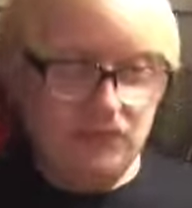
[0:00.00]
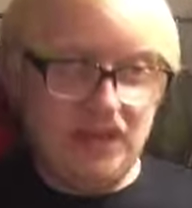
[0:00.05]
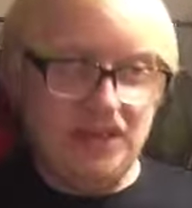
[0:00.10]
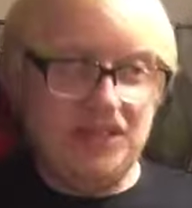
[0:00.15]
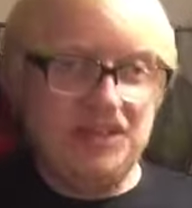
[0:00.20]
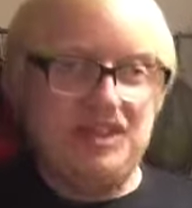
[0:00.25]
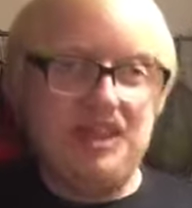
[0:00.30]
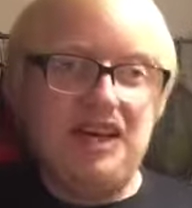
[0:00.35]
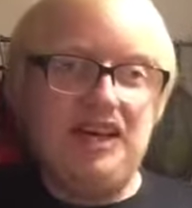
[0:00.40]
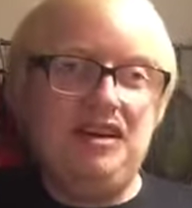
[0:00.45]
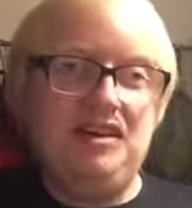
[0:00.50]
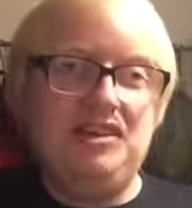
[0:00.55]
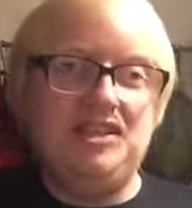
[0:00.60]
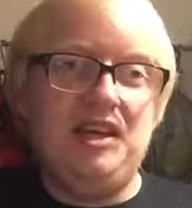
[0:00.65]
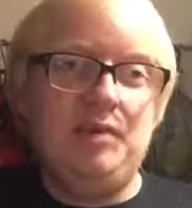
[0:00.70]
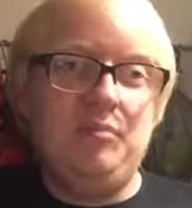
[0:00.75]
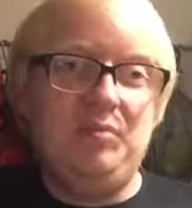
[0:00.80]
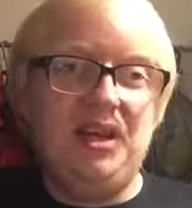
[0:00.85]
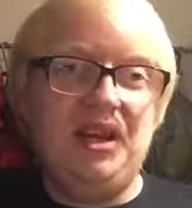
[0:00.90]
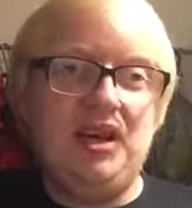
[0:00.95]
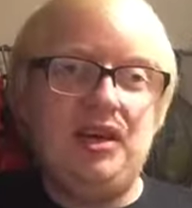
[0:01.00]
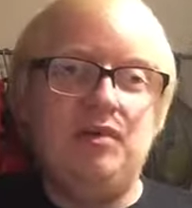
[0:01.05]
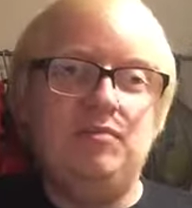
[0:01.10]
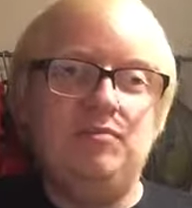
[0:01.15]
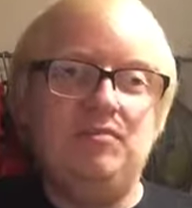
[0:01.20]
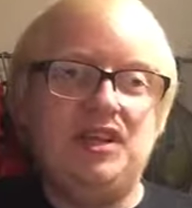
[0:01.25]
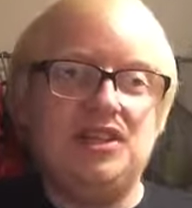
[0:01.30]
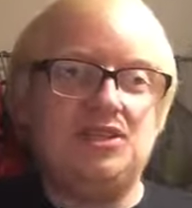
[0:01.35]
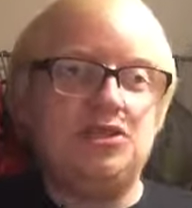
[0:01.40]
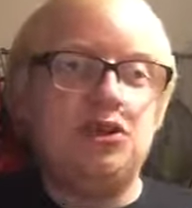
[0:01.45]
it's 10 out of 10 beer.
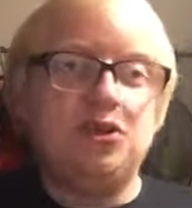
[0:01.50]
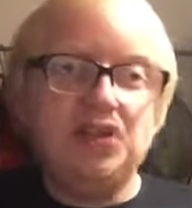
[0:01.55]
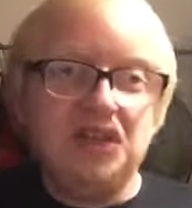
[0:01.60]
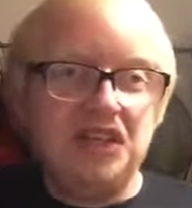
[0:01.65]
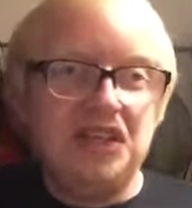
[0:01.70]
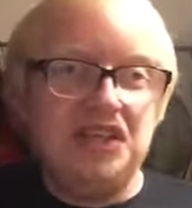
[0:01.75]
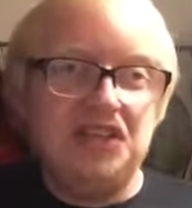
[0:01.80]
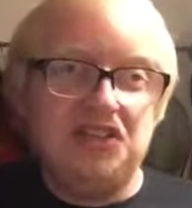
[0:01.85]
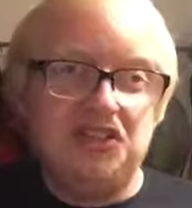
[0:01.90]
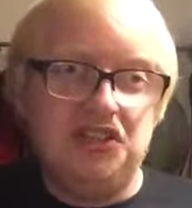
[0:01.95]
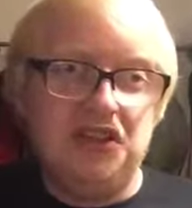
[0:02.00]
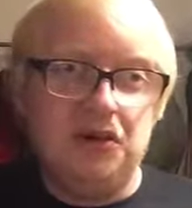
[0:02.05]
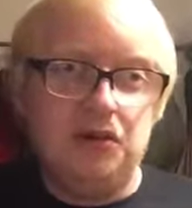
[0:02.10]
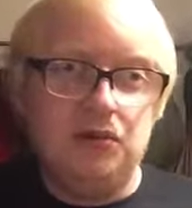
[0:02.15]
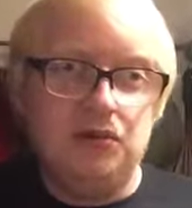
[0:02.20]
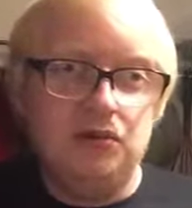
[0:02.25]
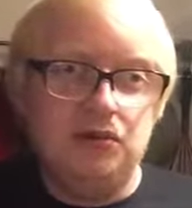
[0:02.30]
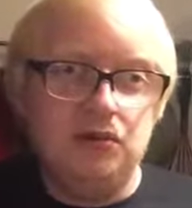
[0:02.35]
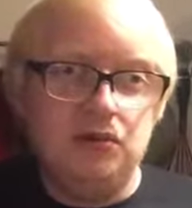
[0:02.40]
That's all you need to know.